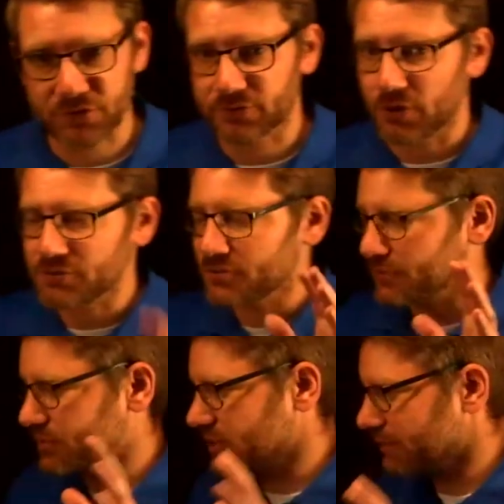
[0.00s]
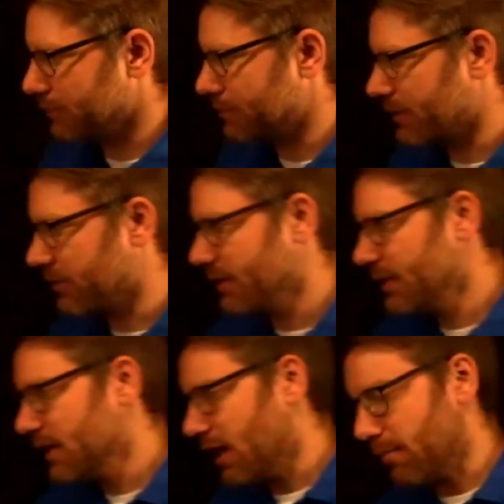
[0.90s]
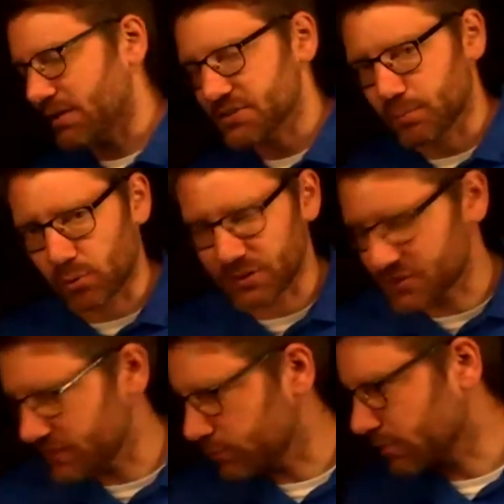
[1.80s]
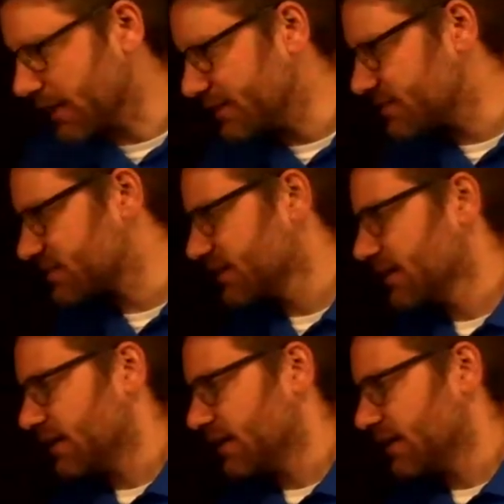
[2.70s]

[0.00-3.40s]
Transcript: There's also some stuff up here about supporting civil rights,